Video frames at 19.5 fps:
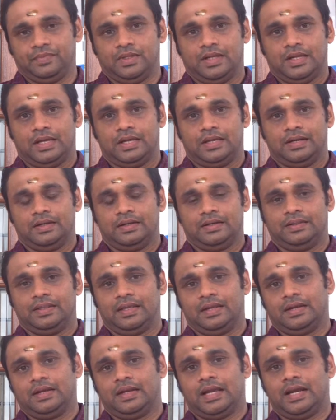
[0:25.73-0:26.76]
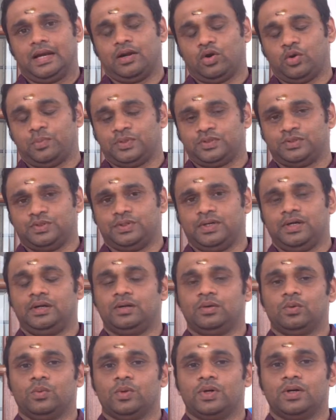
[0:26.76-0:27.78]
and then I had an opportunity
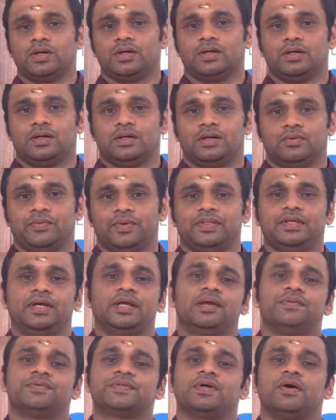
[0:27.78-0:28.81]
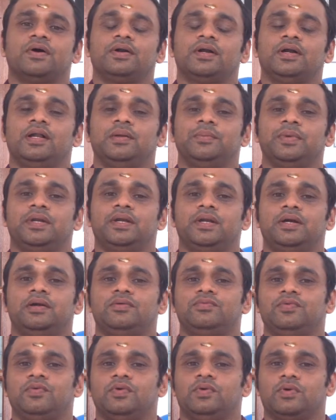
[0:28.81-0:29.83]
to work with Greaves Cotton Limited
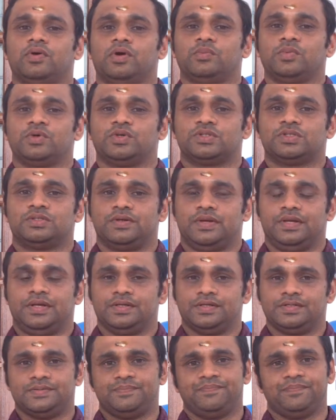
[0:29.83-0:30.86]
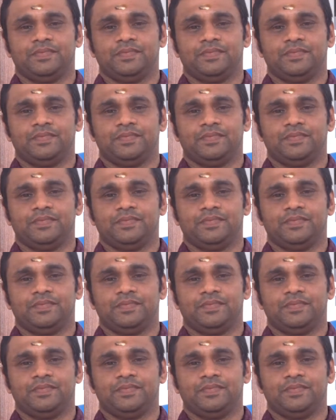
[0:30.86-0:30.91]
for almost 3 years.